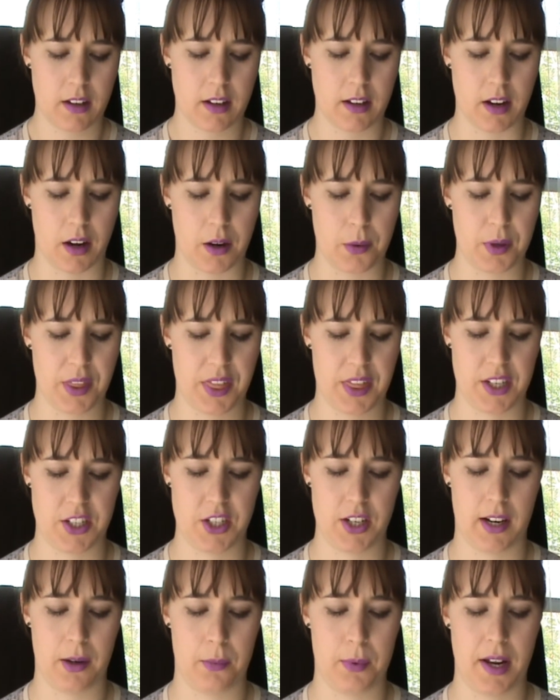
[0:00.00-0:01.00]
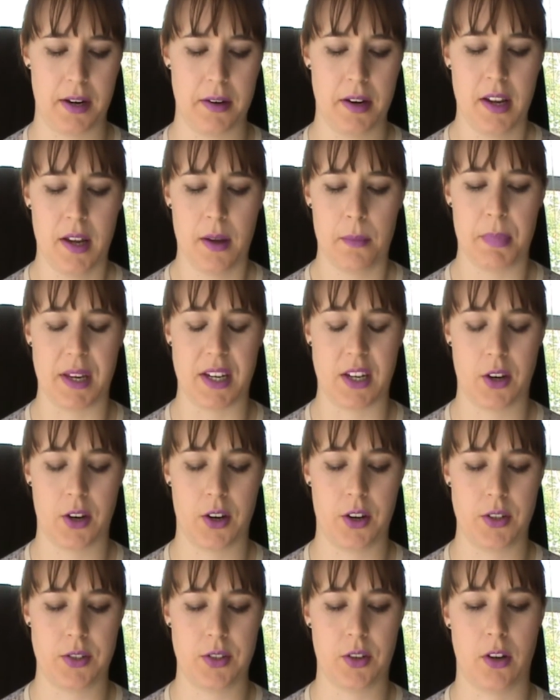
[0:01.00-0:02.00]
go with the Chella one,
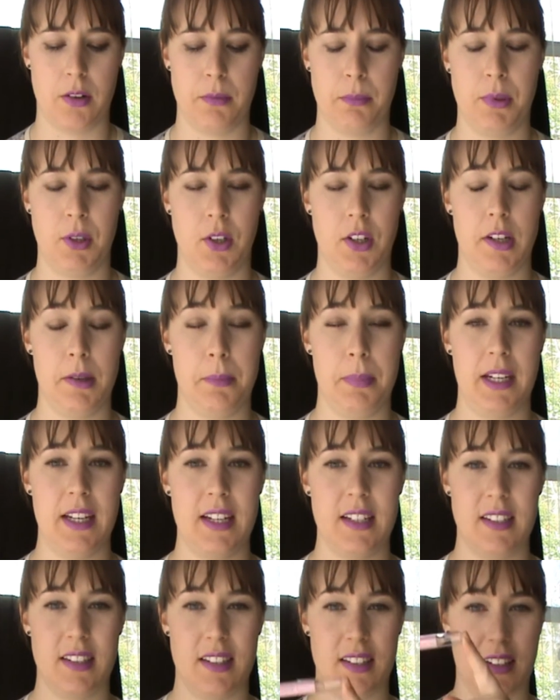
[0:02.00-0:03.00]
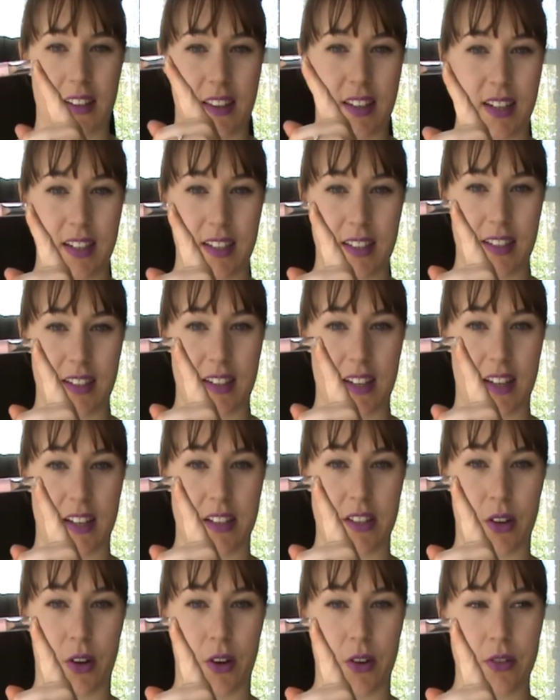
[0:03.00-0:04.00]
because on Beauty Bliss, this
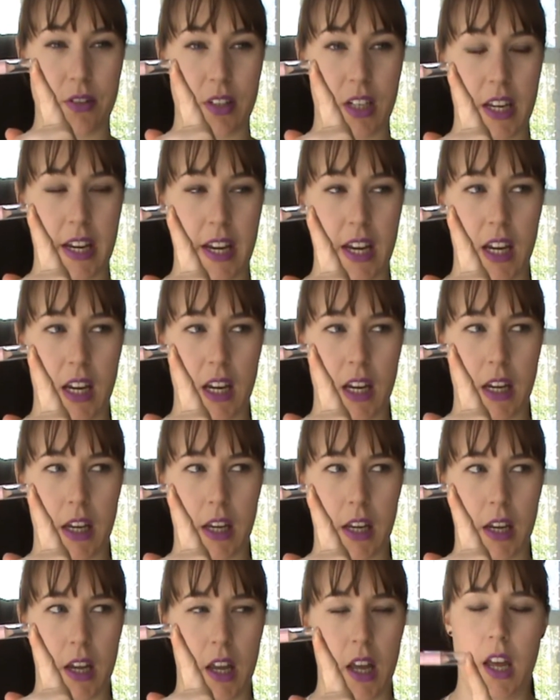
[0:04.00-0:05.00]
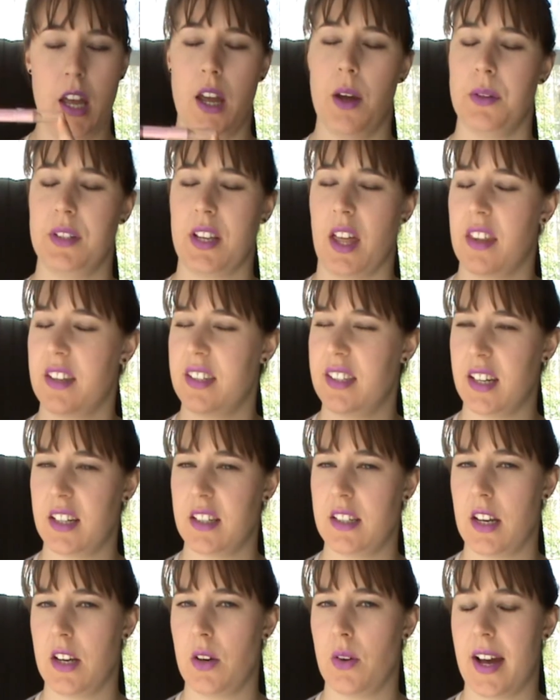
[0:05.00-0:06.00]
is only, it's either
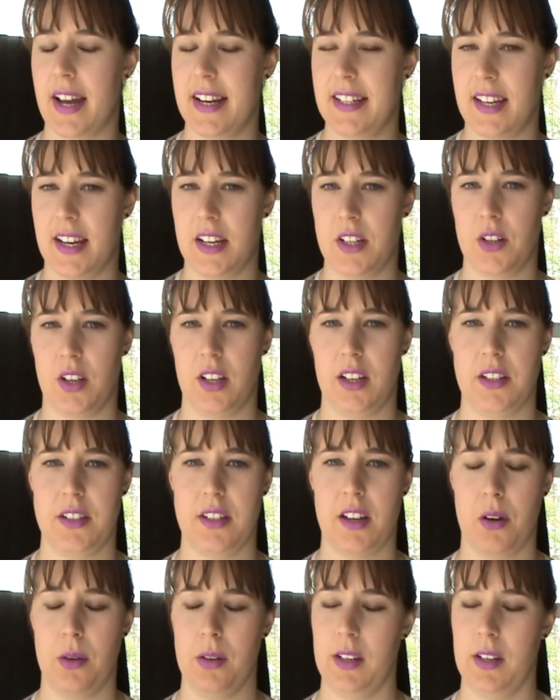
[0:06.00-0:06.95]
$16 or $18, I'll